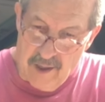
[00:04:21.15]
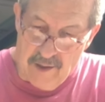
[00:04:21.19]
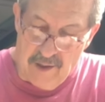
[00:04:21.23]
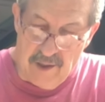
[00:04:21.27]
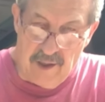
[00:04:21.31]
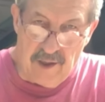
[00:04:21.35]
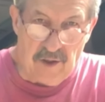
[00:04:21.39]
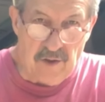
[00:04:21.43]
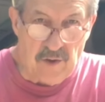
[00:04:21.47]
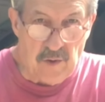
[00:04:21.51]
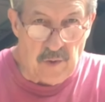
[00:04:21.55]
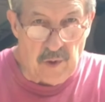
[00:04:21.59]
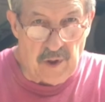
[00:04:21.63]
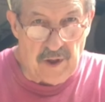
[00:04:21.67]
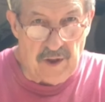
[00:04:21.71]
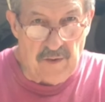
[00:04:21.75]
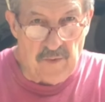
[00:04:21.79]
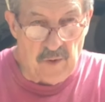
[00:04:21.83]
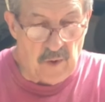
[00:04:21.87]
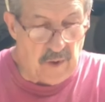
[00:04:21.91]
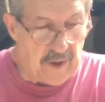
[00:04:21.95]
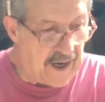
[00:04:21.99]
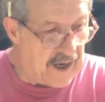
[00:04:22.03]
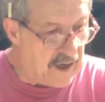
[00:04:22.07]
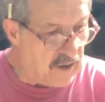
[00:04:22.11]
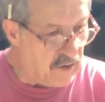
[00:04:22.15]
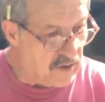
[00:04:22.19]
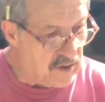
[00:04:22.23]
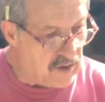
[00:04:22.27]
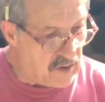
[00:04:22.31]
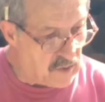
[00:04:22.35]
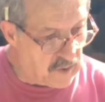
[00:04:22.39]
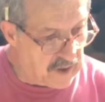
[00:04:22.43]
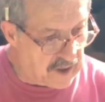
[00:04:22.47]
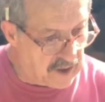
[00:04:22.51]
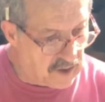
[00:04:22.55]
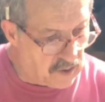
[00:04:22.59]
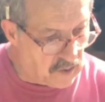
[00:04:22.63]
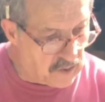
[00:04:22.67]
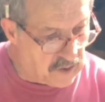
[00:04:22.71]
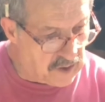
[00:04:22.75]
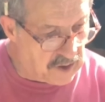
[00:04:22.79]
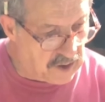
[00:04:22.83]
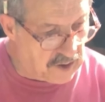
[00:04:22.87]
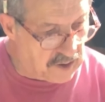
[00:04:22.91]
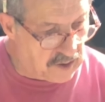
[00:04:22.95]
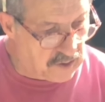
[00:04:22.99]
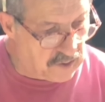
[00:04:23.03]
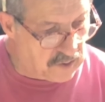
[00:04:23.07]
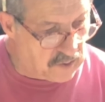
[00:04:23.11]
then 24 hours, the way
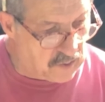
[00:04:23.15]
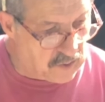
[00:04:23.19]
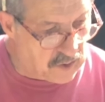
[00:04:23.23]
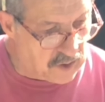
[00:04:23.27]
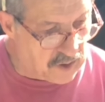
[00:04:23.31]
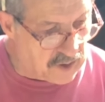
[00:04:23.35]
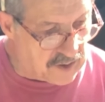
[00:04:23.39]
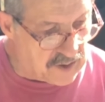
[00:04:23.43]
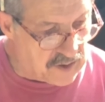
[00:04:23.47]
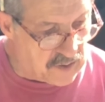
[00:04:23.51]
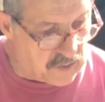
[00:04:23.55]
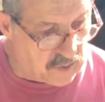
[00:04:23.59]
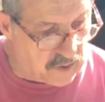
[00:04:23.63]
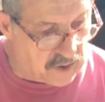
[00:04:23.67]
Gorilla Glue works,